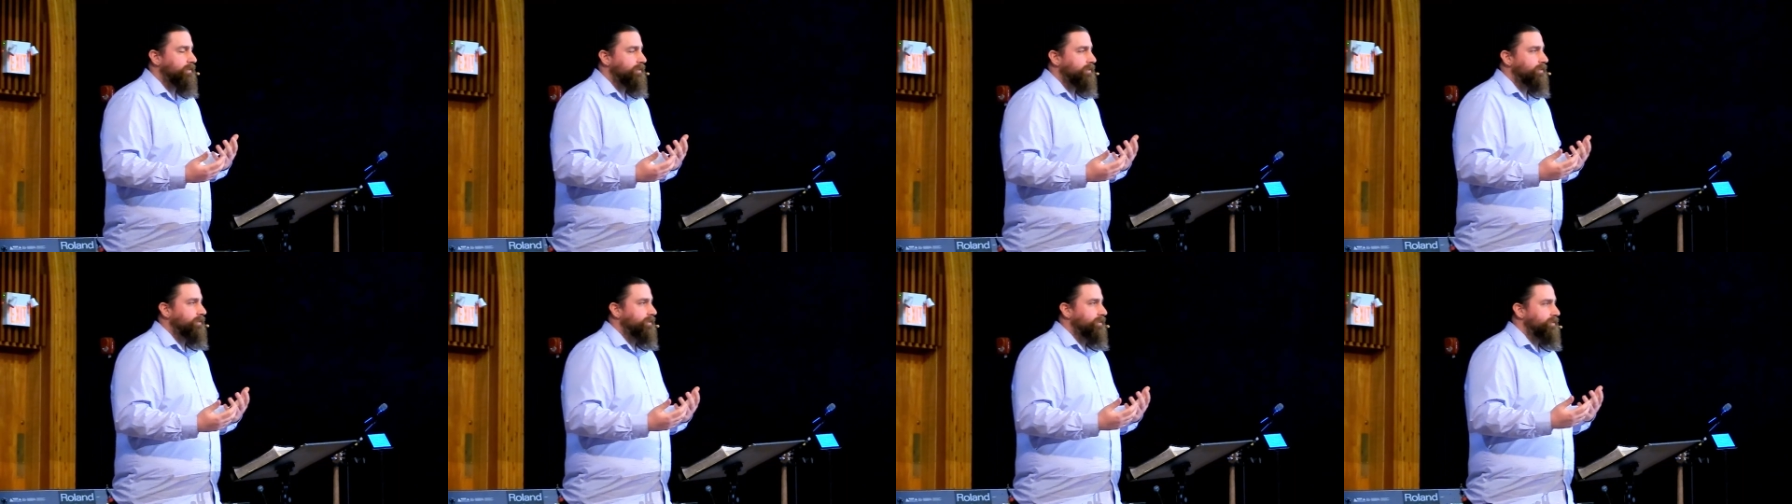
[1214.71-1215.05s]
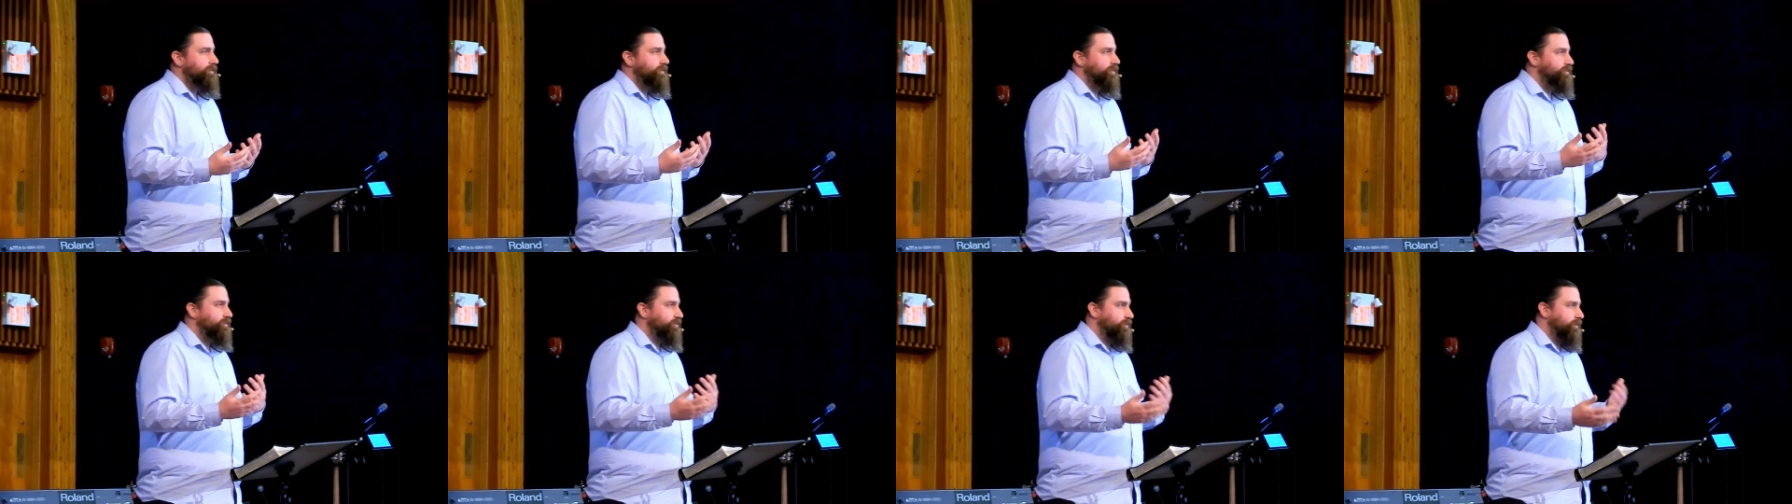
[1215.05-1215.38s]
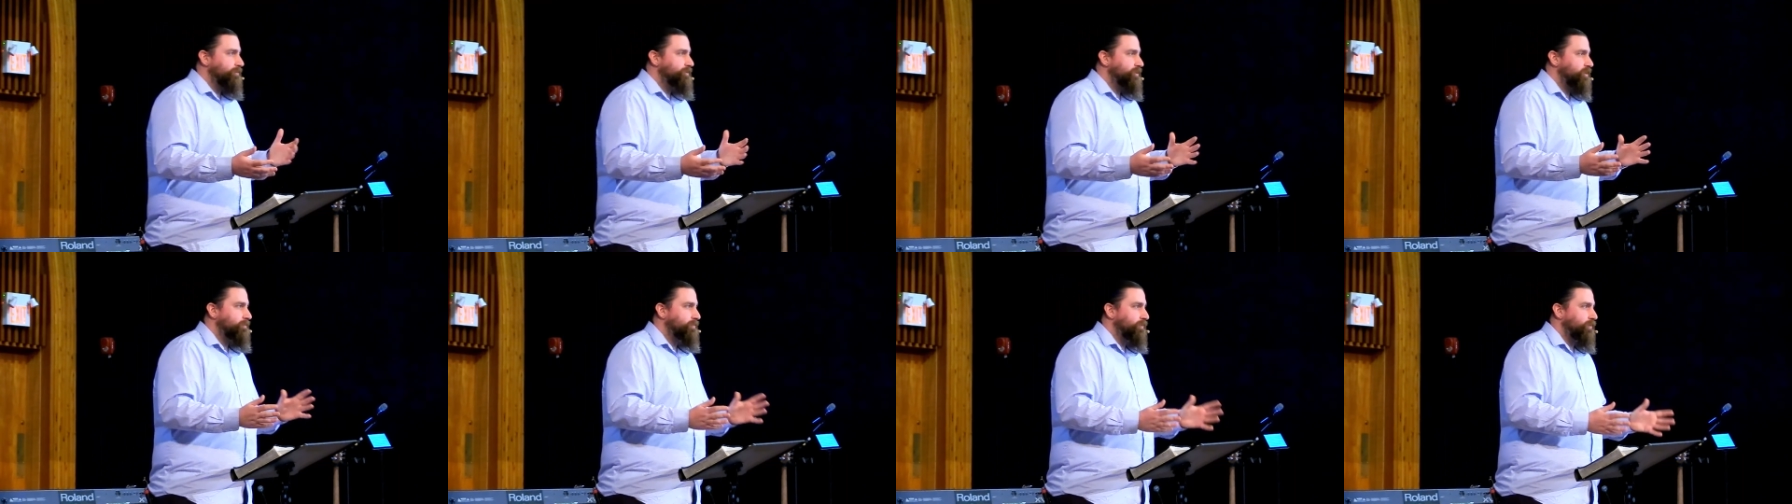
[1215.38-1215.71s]
So,
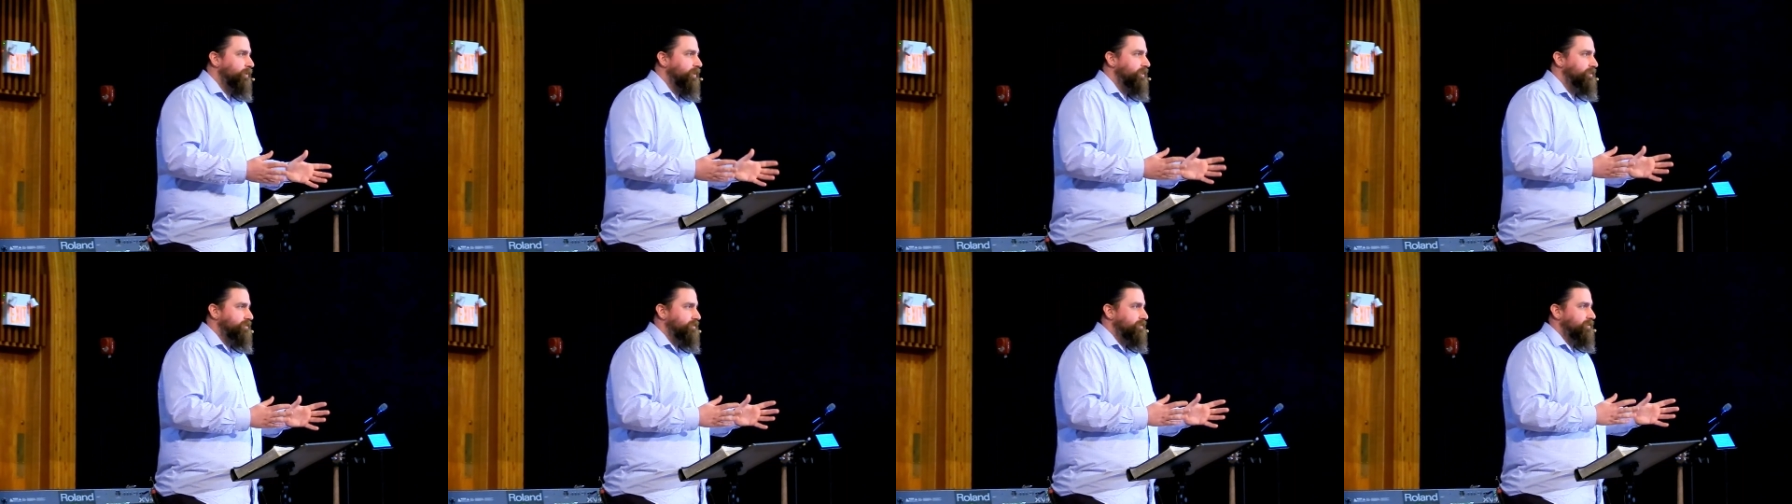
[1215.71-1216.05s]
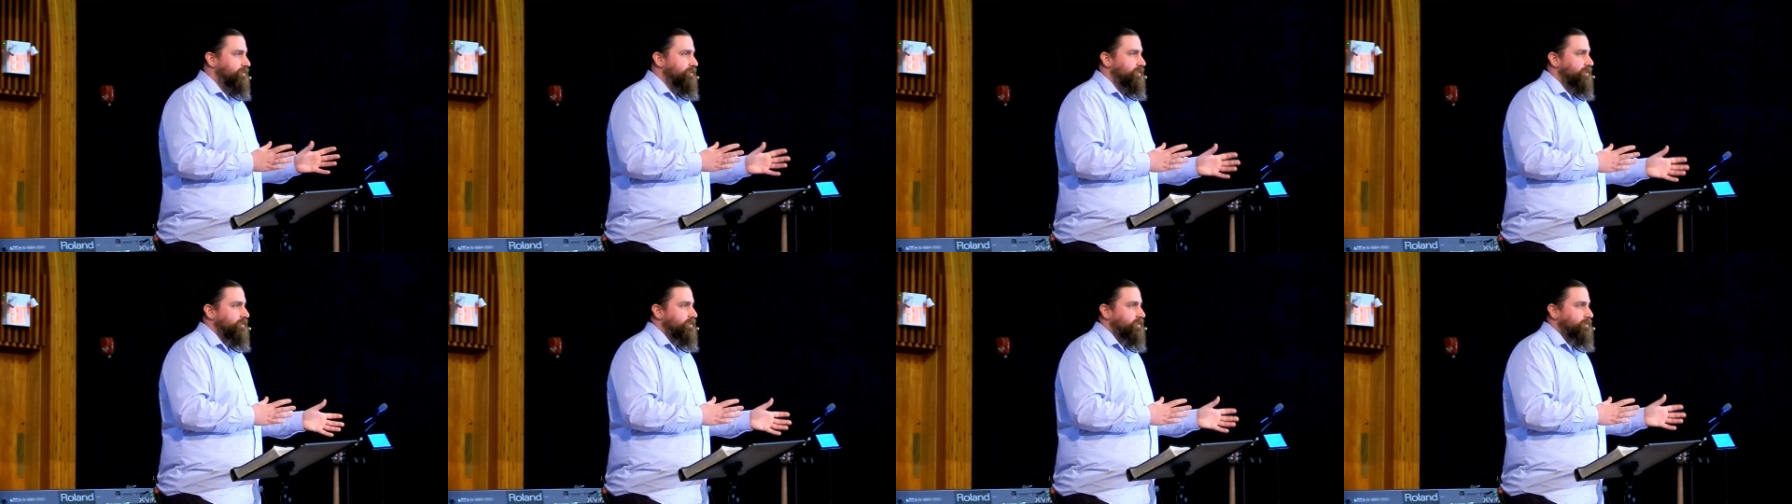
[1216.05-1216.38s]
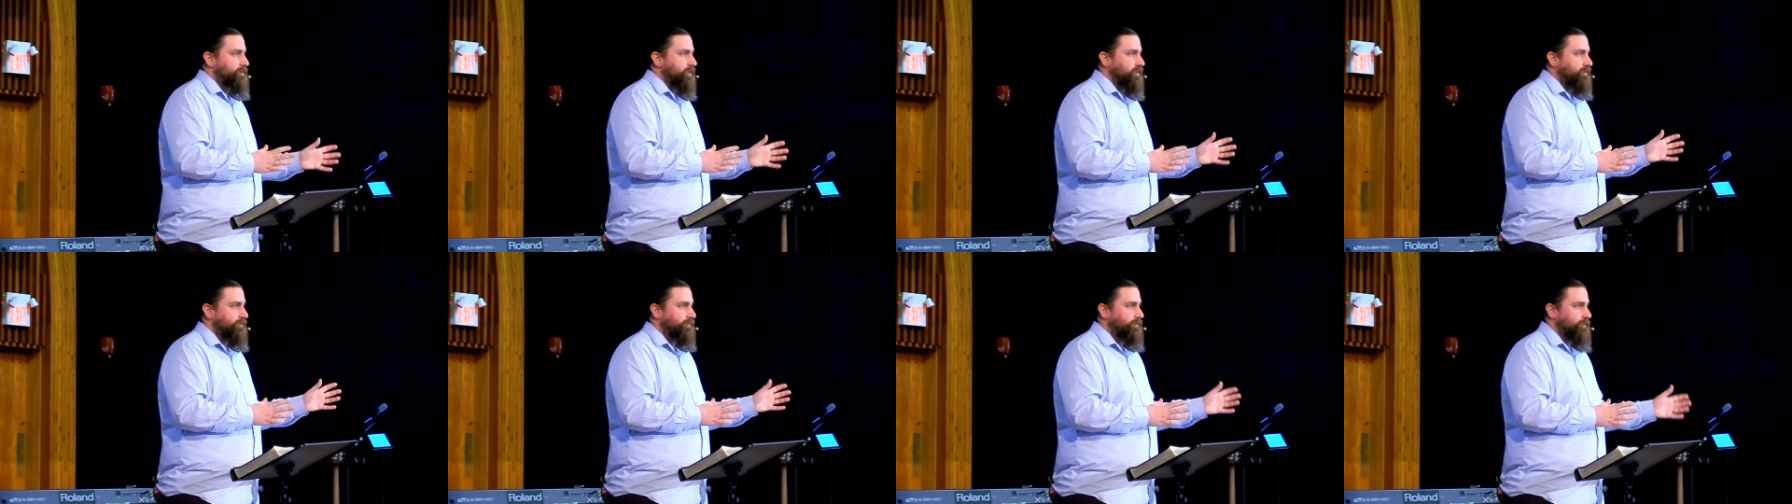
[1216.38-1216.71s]
Scripture points to Jesus
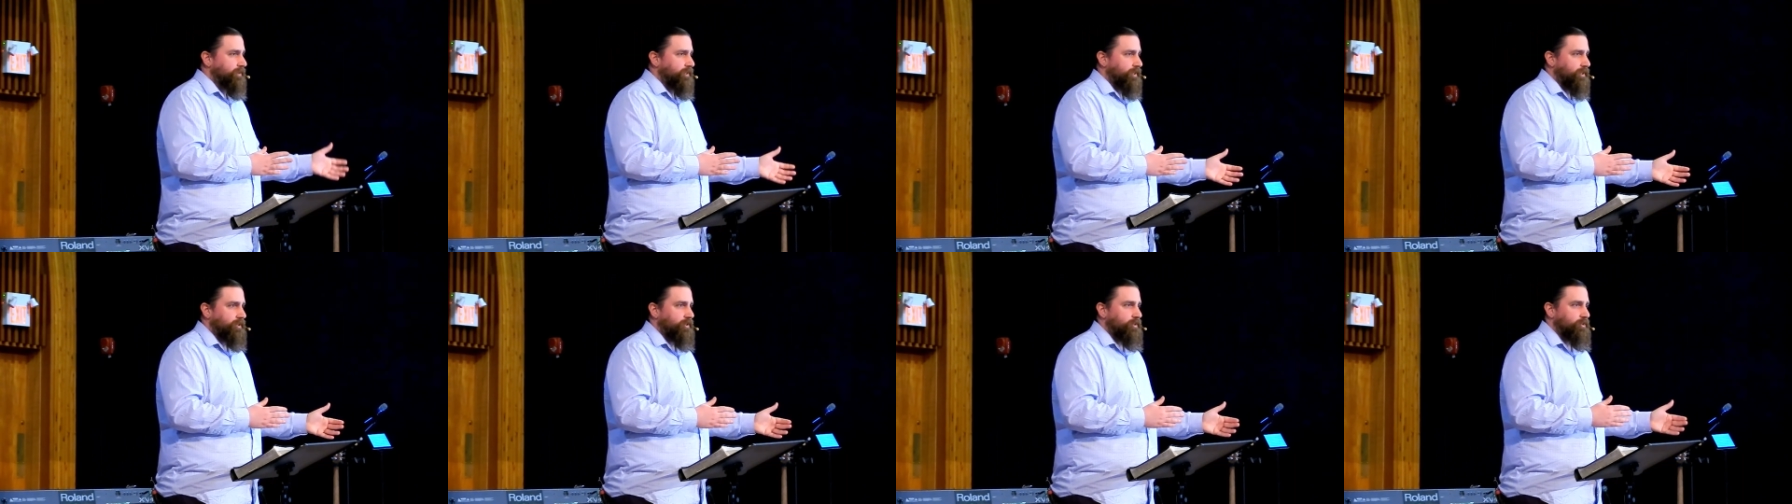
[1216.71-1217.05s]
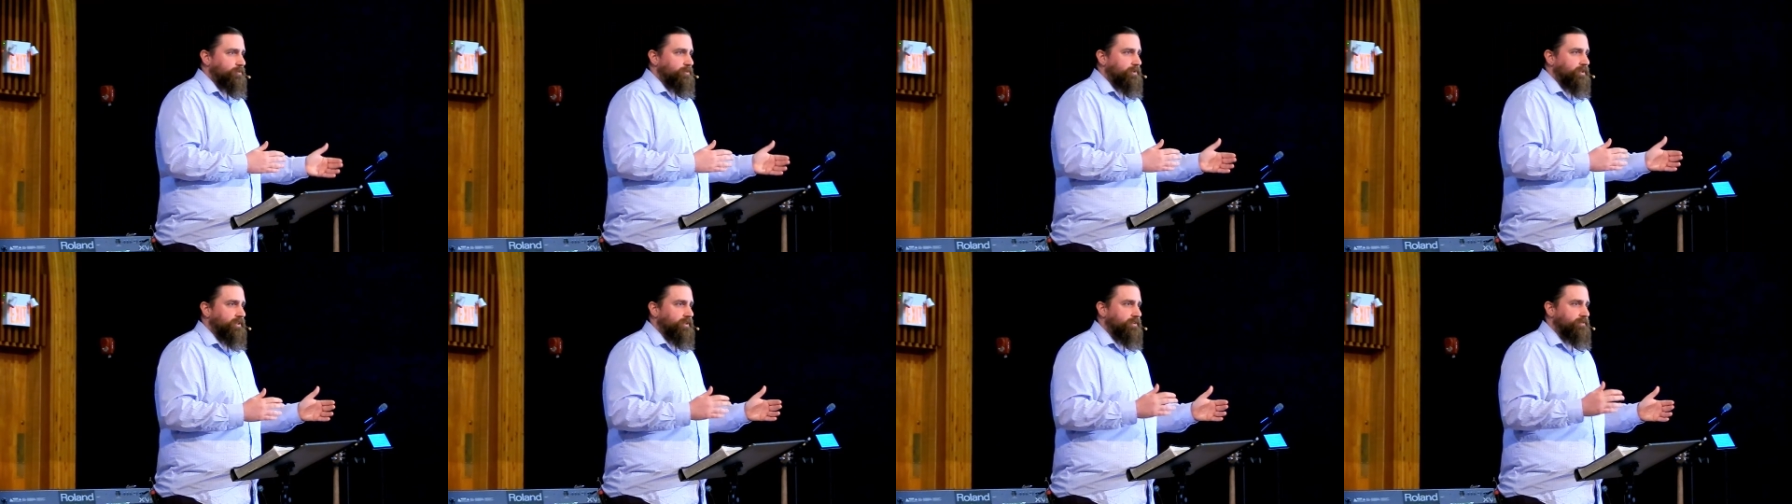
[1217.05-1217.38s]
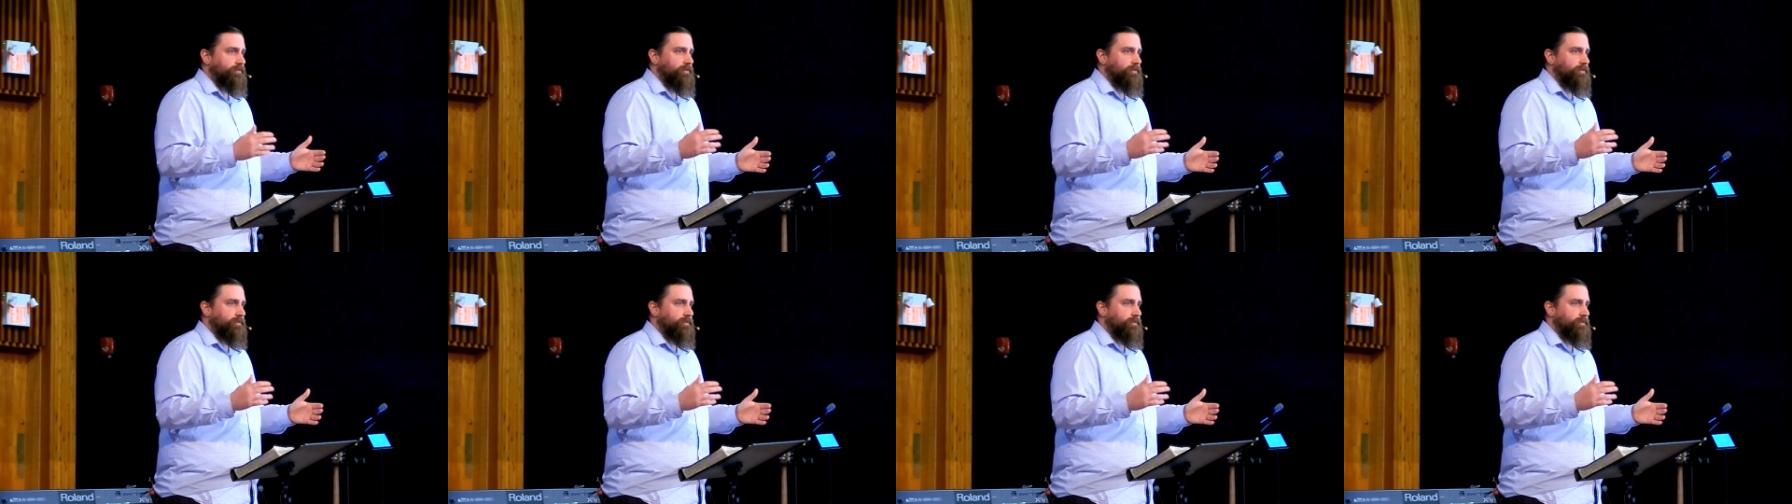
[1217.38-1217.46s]
being fully human and